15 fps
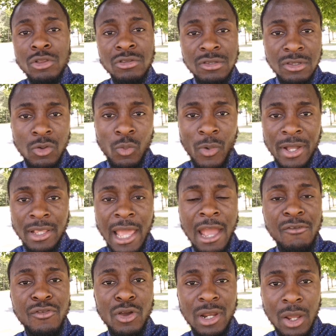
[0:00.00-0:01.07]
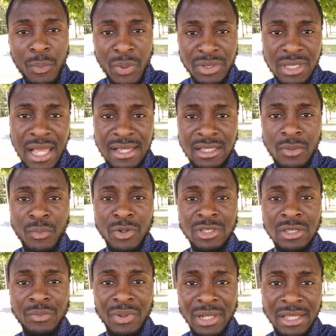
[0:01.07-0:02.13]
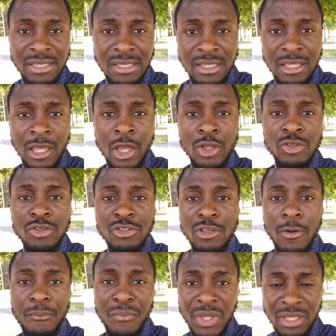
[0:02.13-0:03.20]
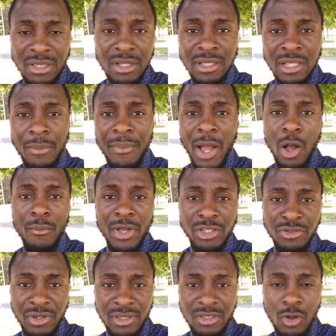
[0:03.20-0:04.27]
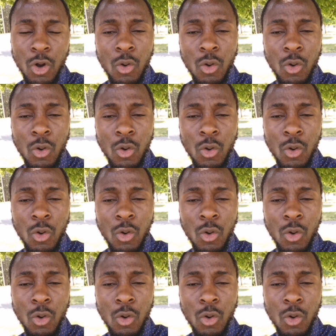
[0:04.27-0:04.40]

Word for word: until when every other person has the possibility to submit the biometrics,